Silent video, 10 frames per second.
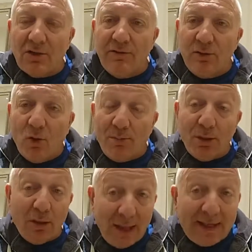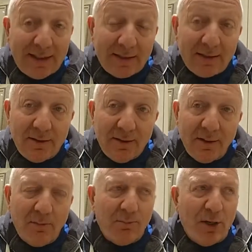If you're polite
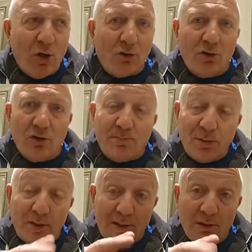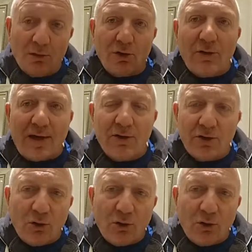beyond political correctness,